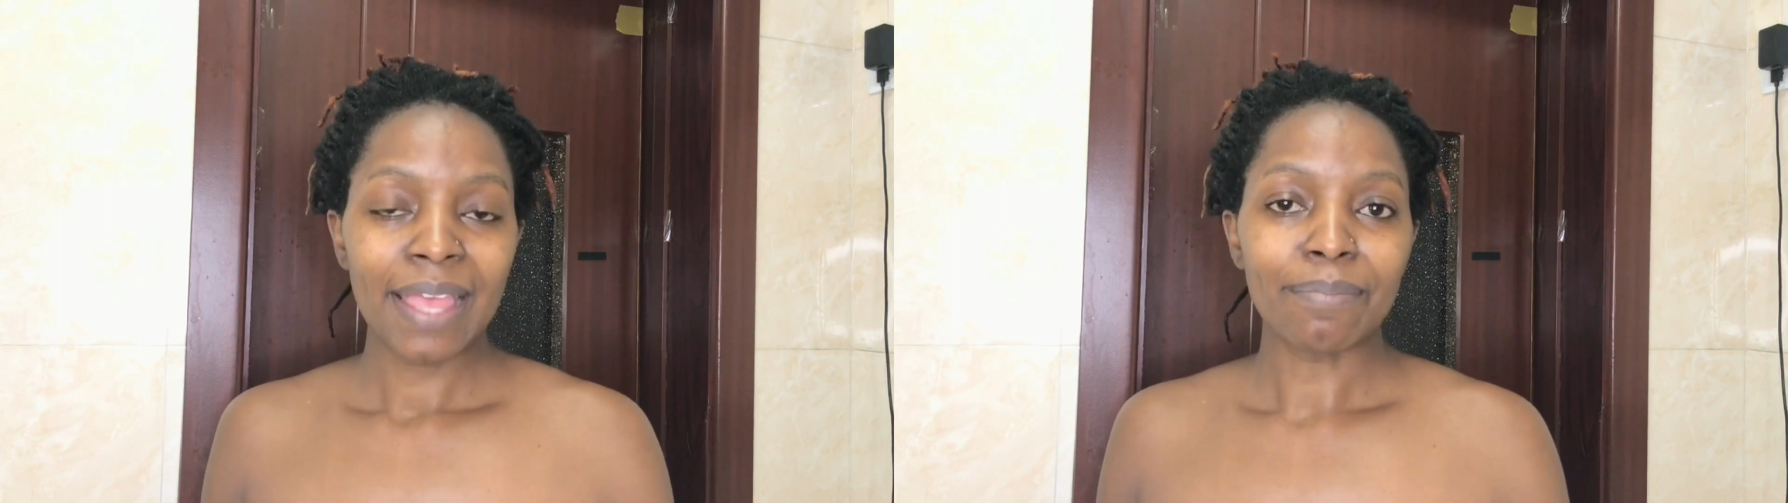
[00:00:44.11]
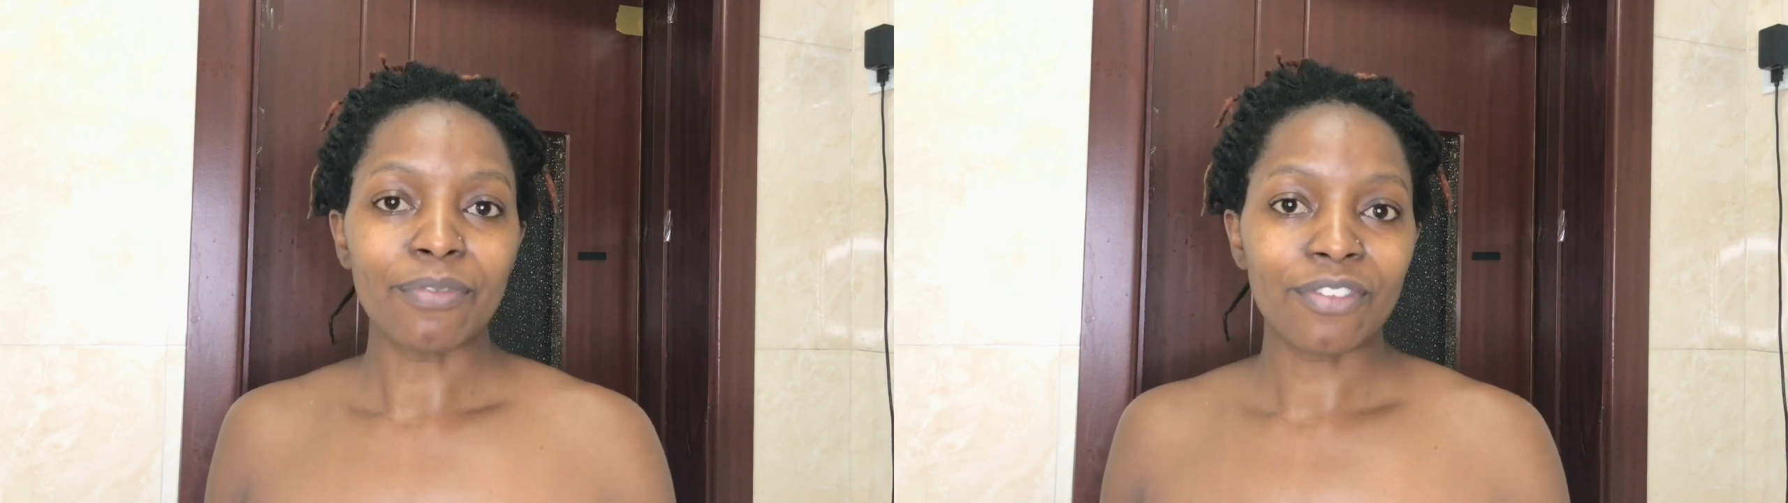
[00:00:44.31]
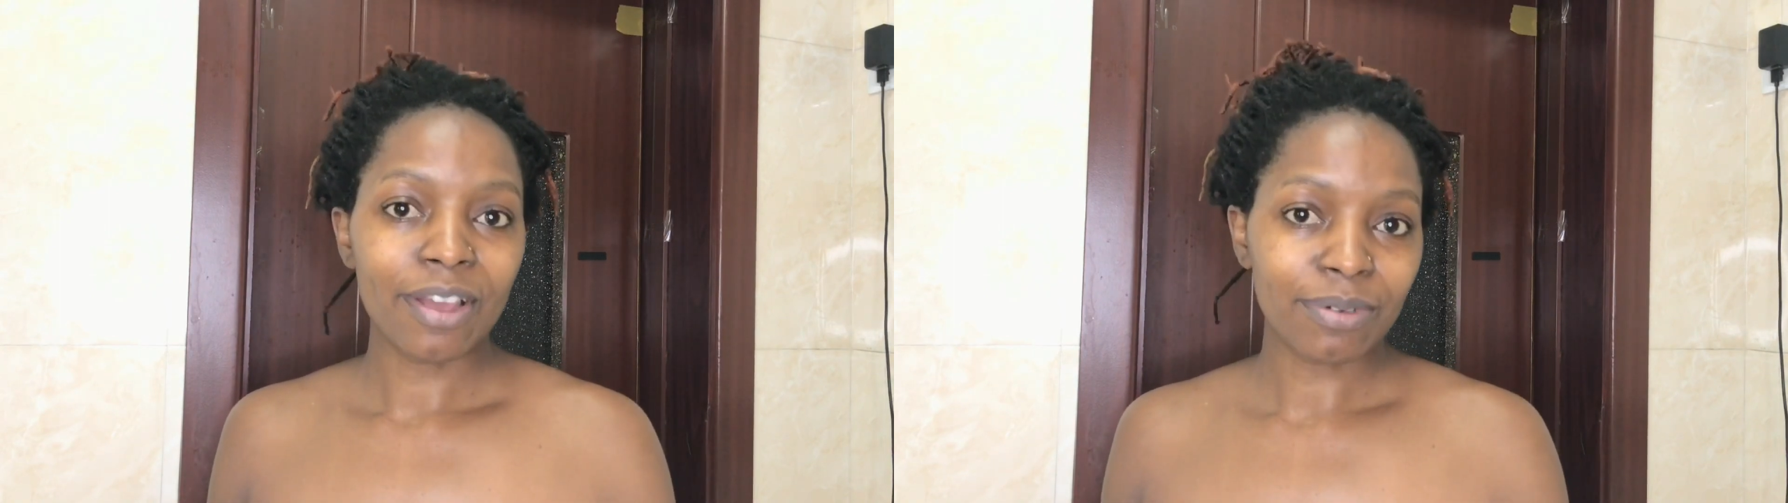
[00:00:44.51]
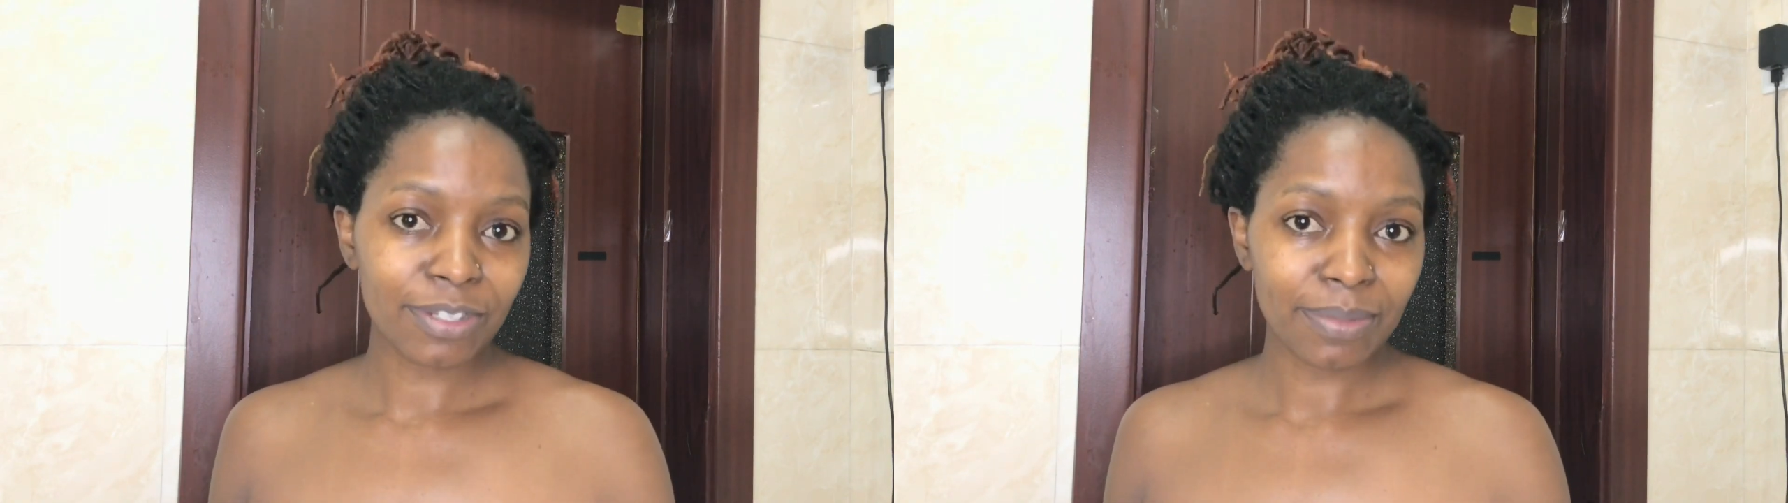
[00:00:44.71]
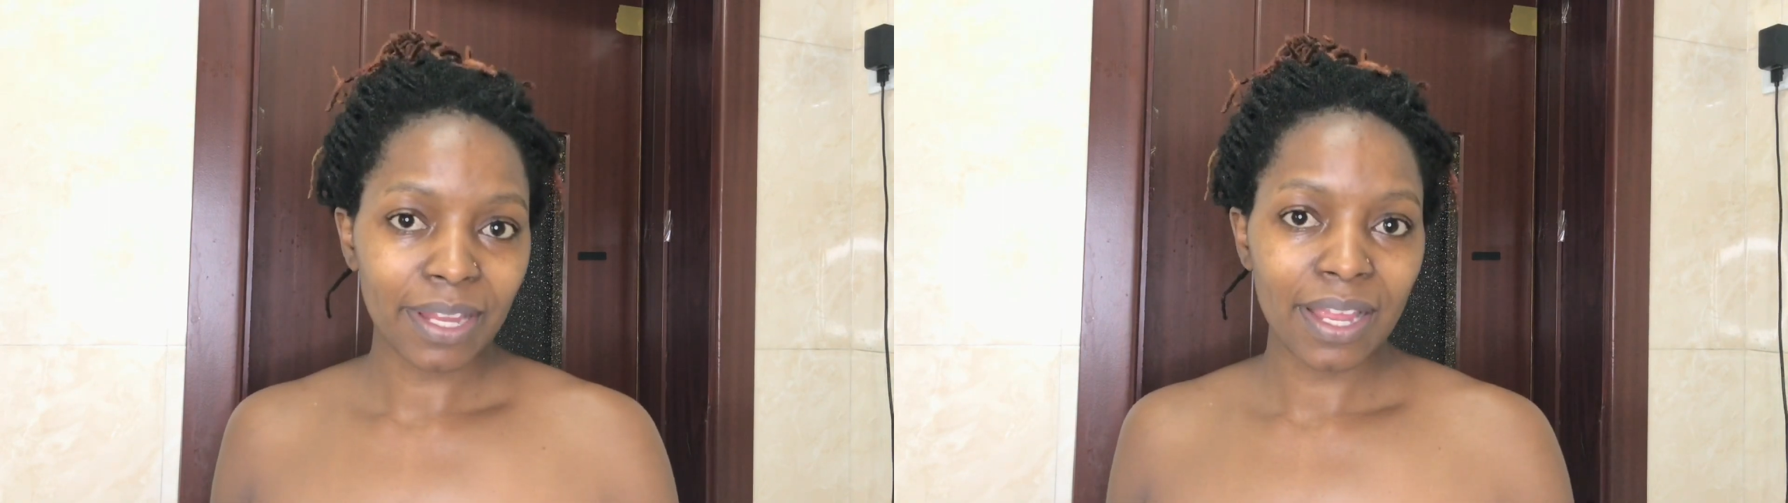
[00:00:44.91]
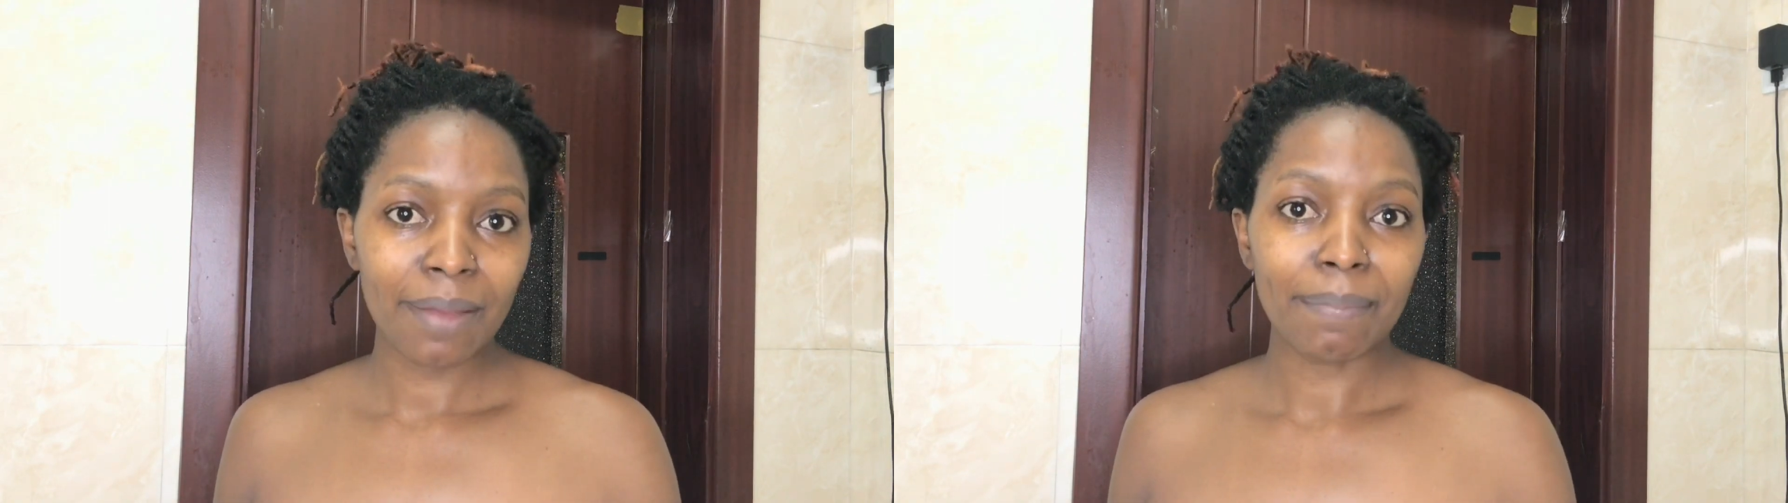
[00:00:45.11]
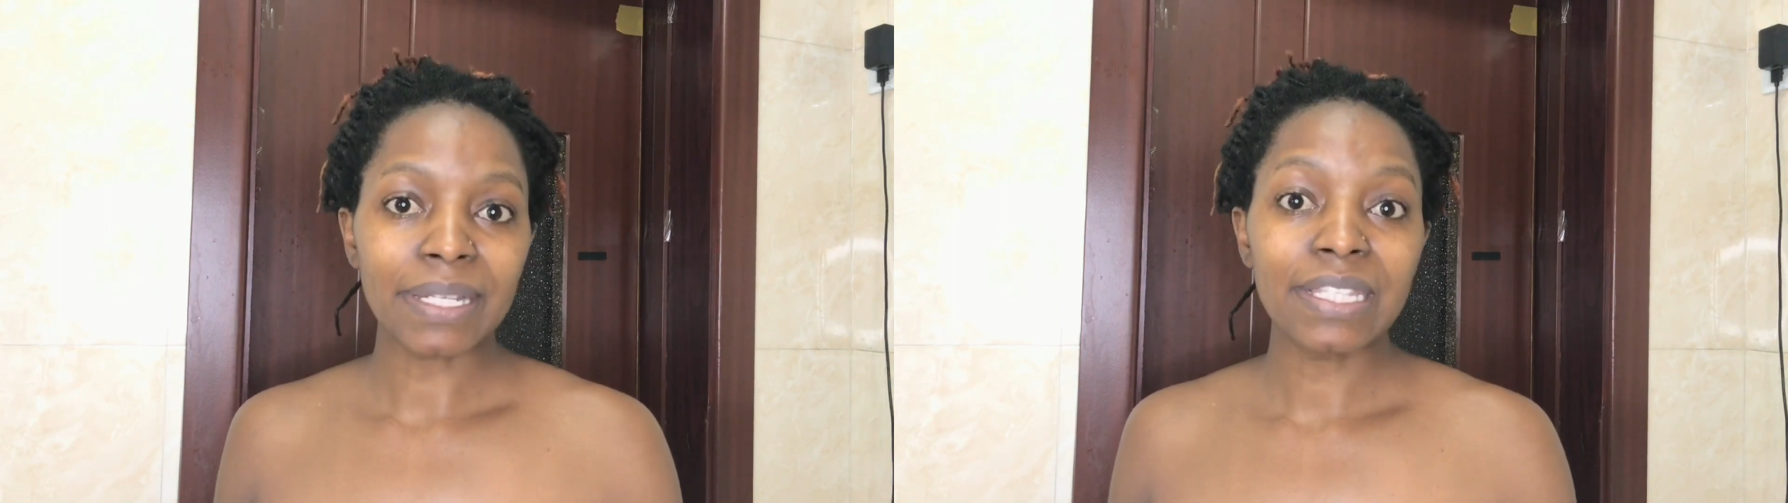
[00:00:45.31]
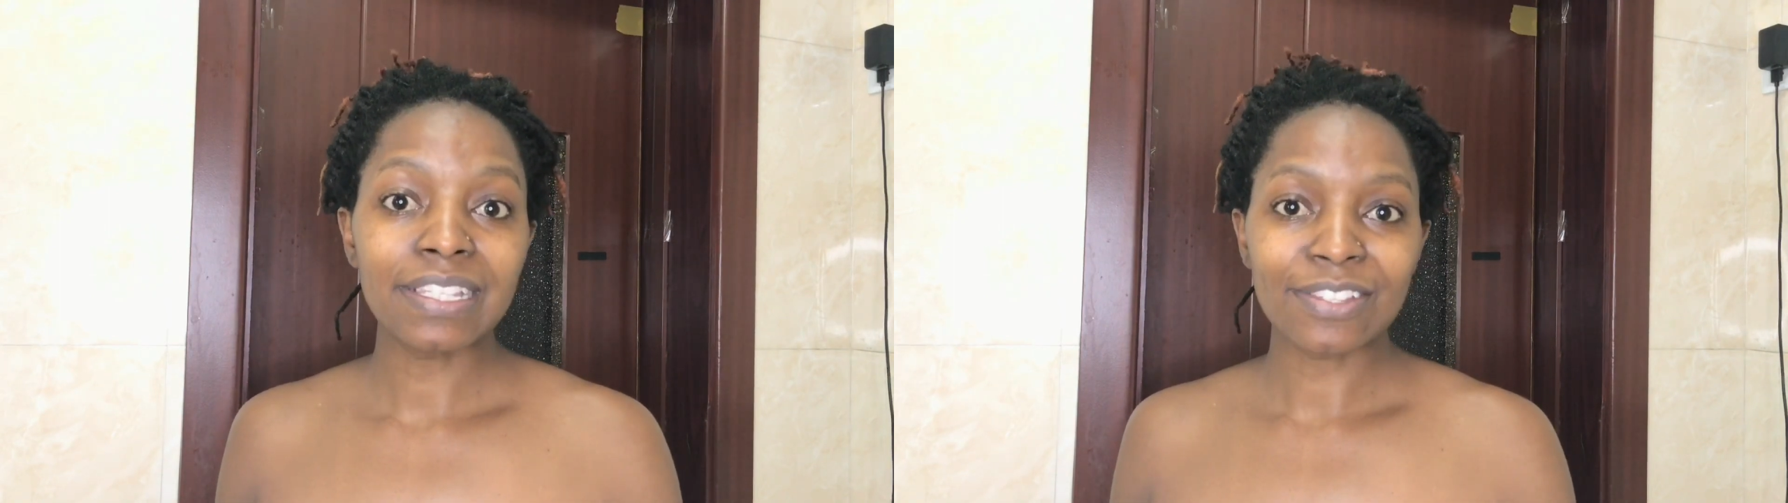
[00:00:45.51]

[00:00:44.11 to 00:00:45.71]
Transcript: before I wash my hair, but this